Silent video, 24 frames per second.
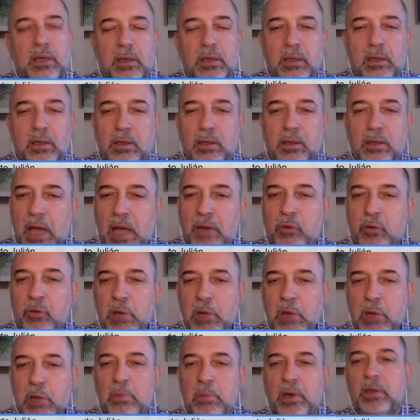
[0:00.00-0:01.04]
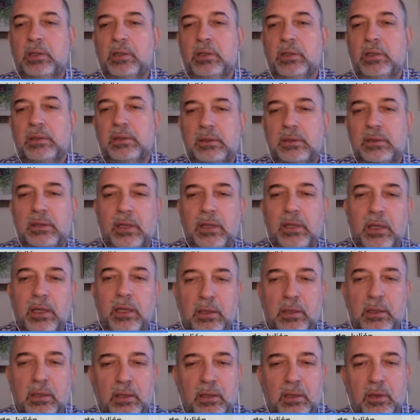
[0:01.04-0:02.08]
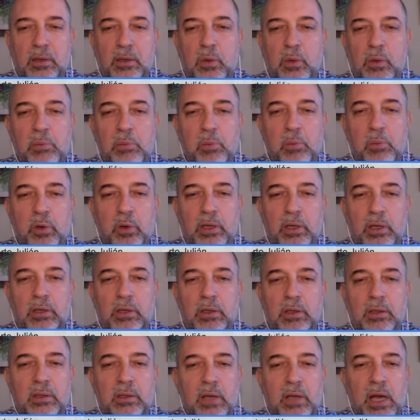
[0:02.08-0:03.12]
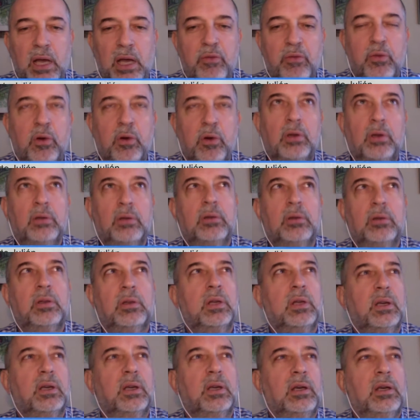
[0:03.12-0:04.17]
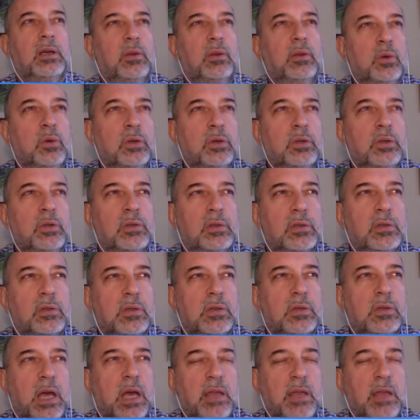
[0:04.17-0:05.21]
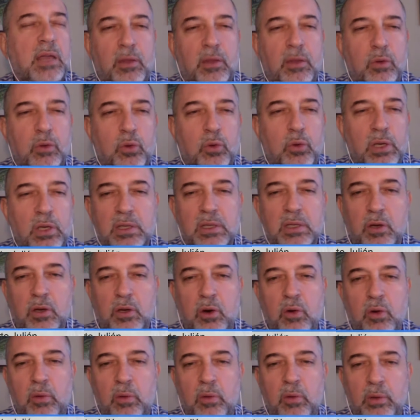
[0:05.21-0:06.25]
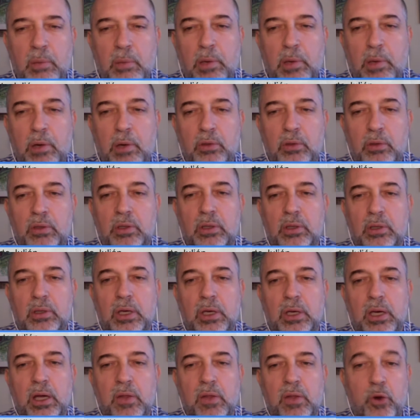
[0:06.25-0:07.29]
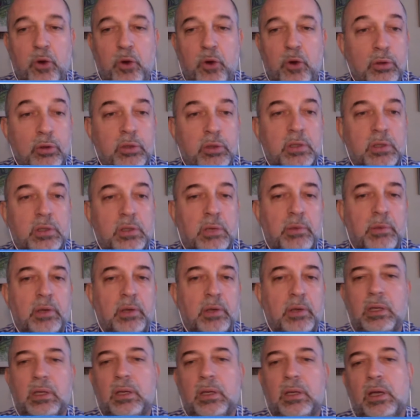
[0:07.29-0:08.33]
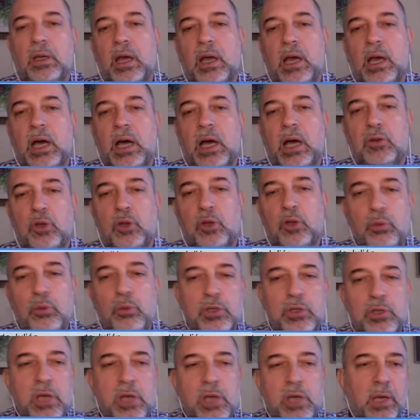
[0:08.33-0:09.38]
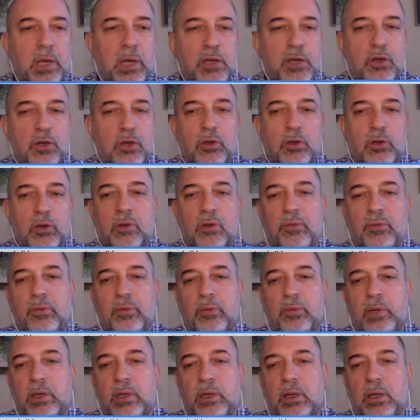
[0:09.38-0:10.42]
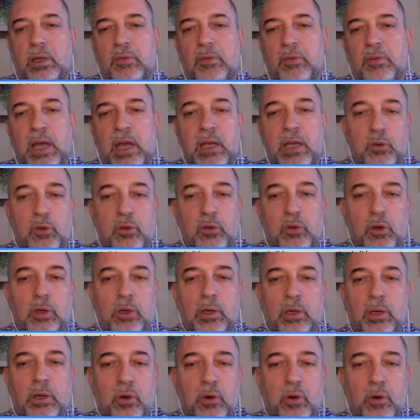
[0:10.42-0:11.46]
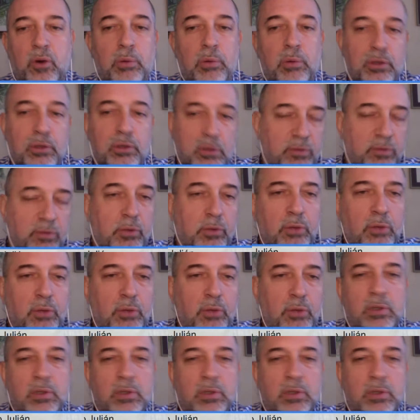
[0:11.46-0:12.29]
I remember one MOOC I followed. It was, I think, 2 years ago, about drones, about the autonomous navigation of flying robots, of drones,